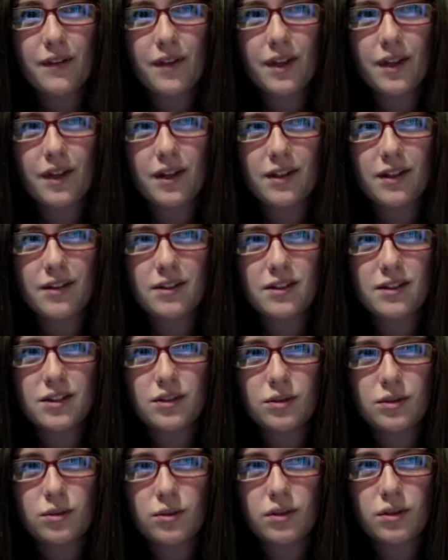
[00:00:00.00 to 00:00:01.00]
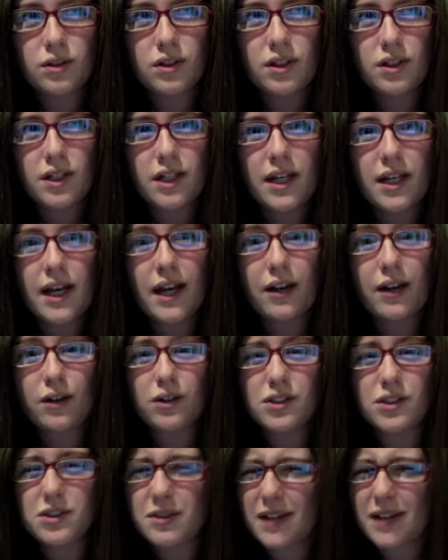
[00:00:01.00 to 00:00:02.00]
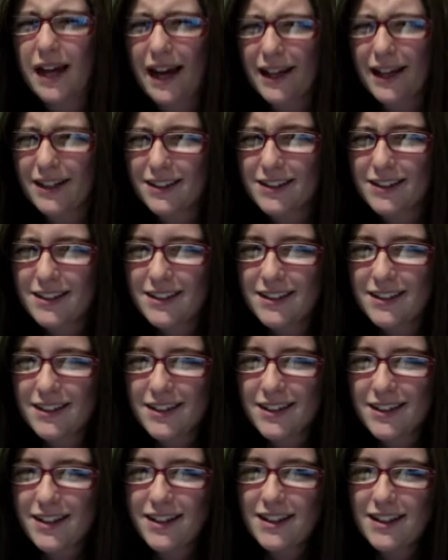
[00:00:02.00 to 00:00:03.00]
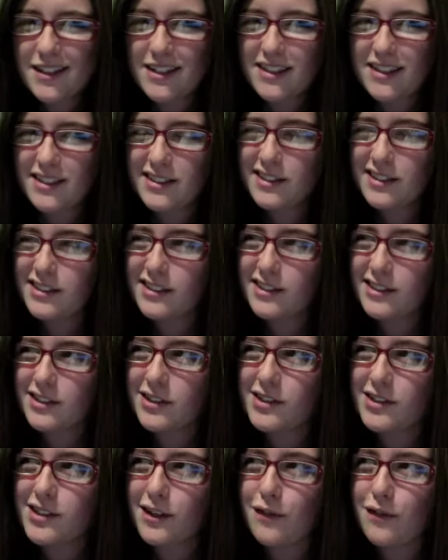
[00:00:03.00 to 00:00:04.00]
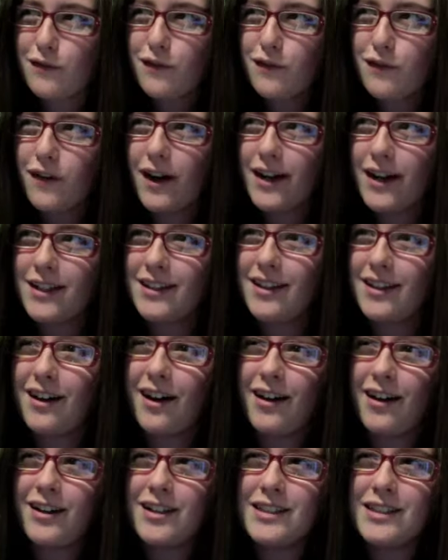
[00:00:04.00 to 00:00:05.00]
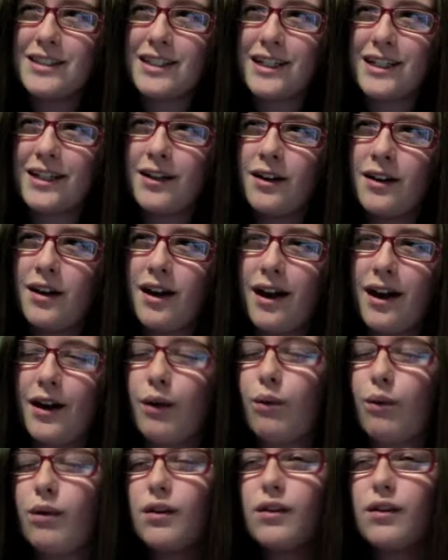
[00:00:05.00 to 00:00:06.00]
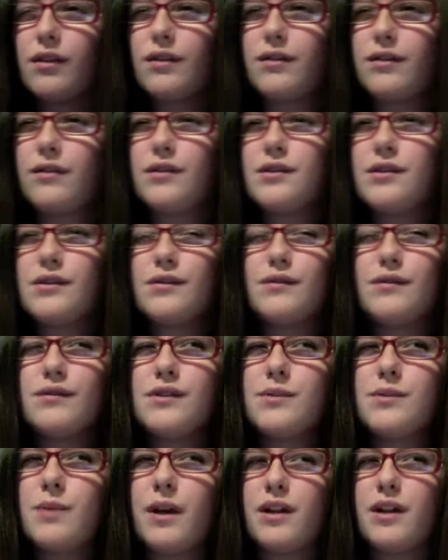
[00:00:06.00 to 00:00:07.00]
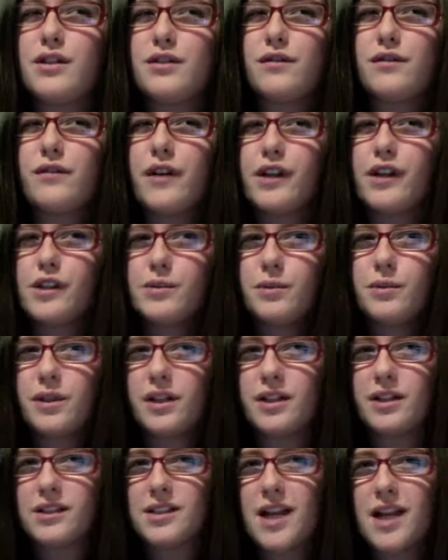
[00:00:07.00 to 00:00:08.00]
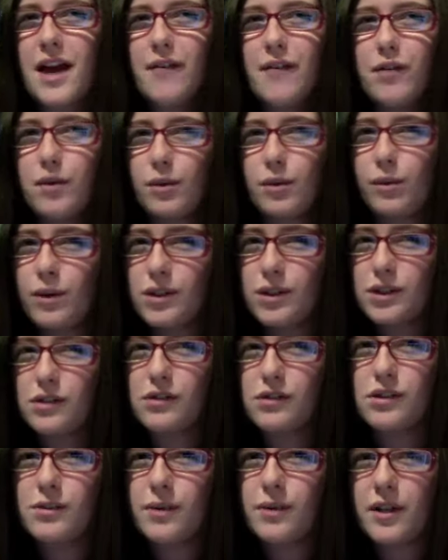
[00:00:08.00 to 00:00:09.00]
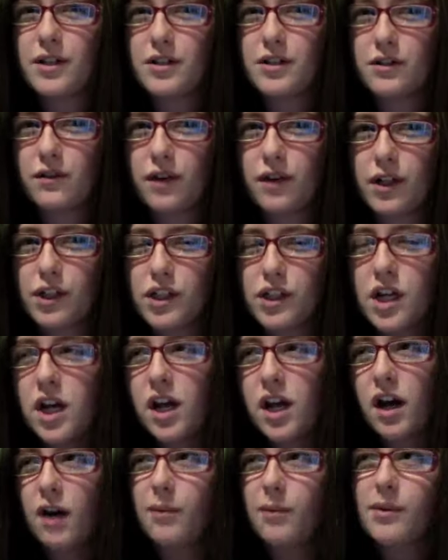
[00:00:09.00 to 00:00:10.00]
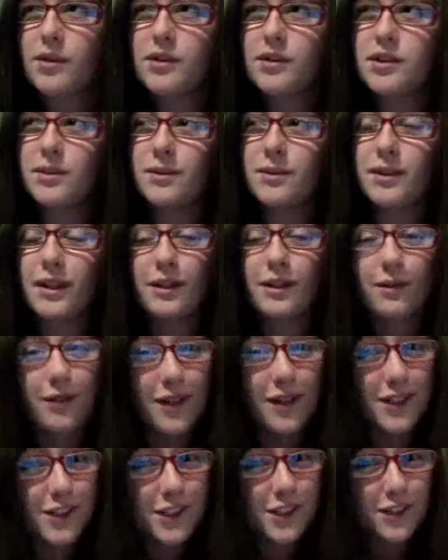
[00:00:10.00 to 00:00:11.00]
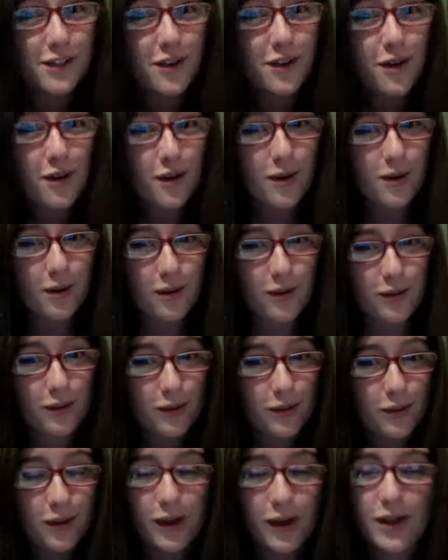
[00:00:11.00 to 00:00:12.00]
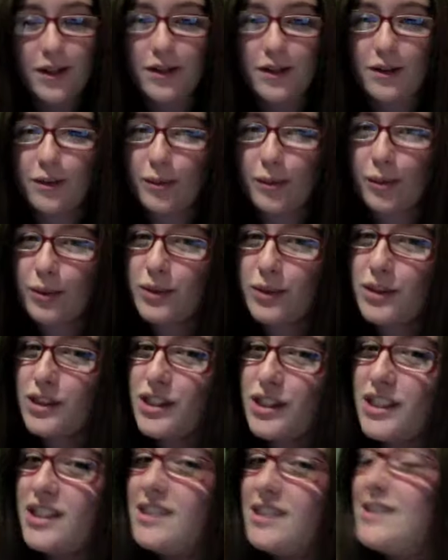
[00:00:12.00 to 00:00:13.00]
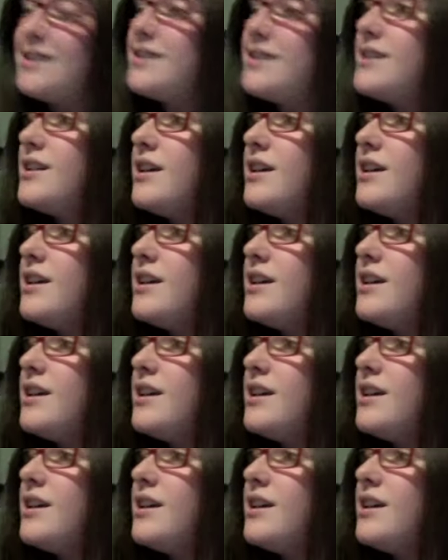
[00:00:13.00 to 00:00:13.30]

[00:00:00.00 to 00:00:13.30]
in school, and also Catalan. So there's like a fine line. It's like I don't want to learn Spanish or French because everyone wants to learn Spanish or French. I want to learn something like Russian or Ukrainian or Portuguese,